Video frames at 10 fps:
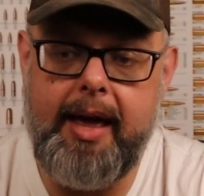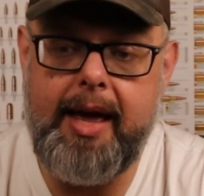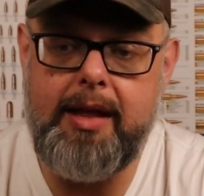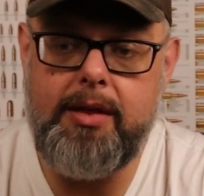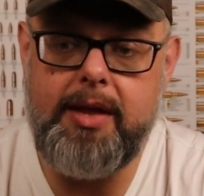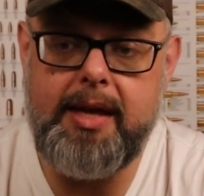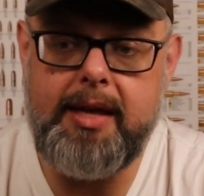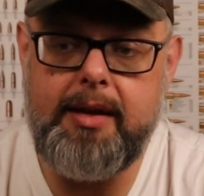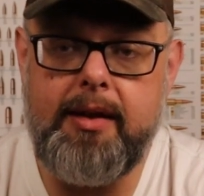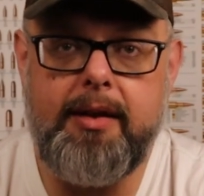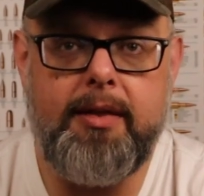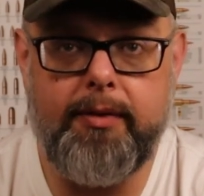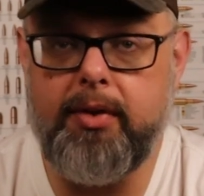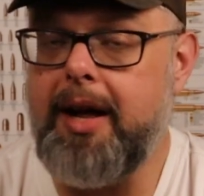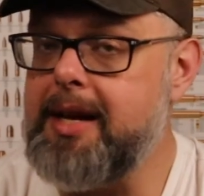And then
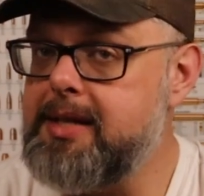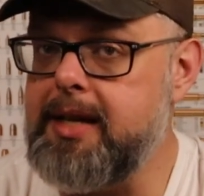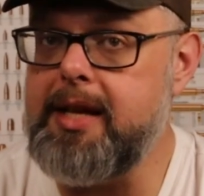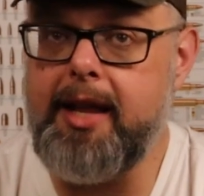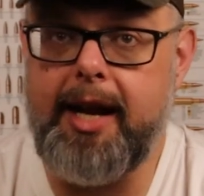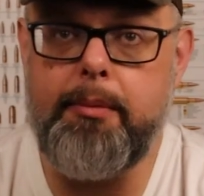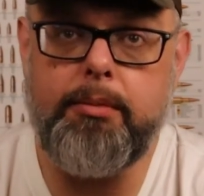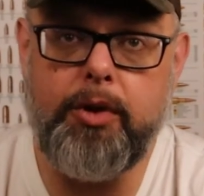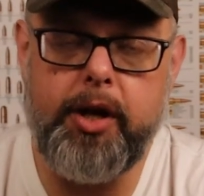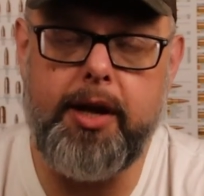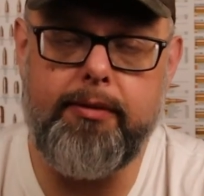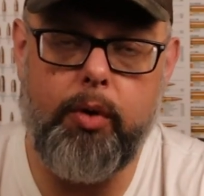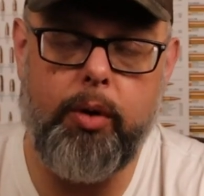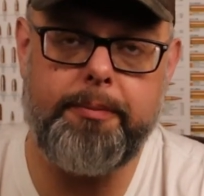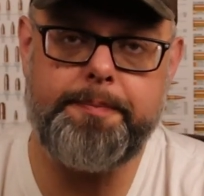the velocity that I'm looking
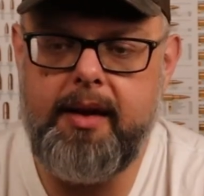for.